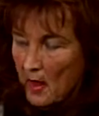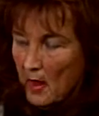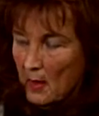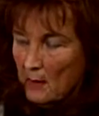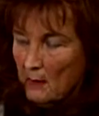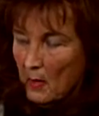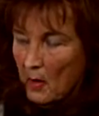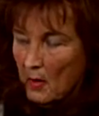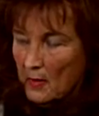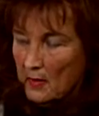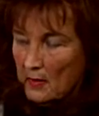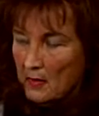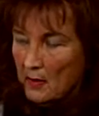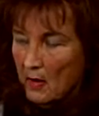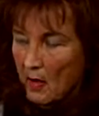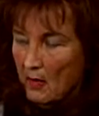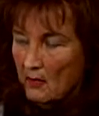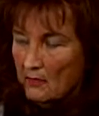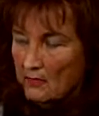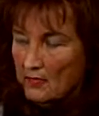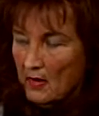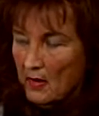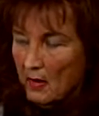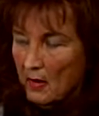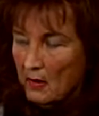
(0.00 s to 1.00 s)
I bought a
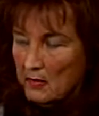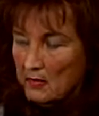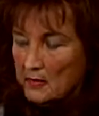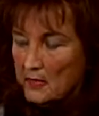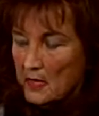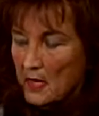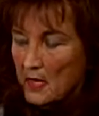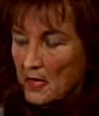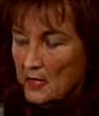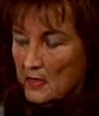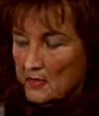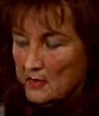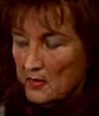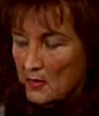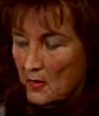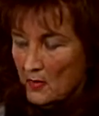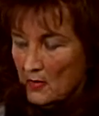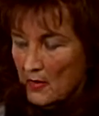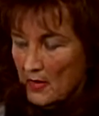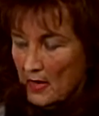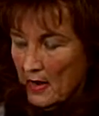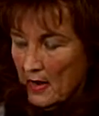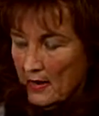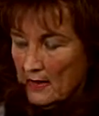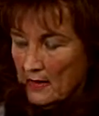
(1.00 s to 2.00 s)
golf cart so
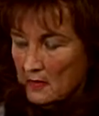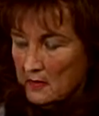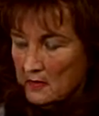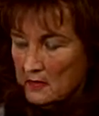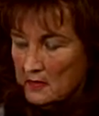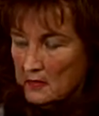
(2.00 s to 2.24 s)
that I could